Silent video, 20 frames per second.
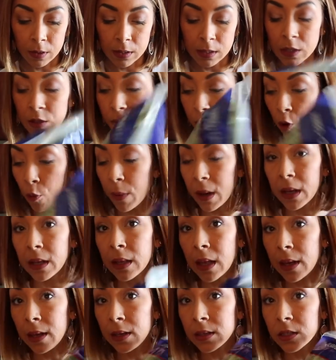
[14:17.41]
this is romaine
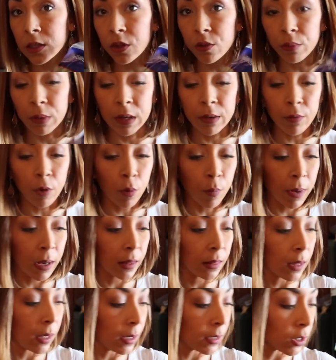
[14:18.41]
lettuce, three
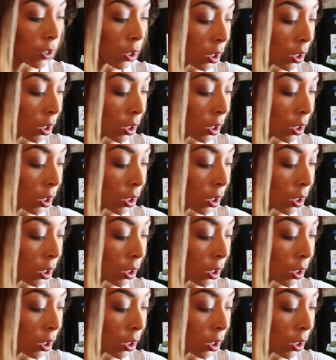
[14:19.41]
romaine lettuce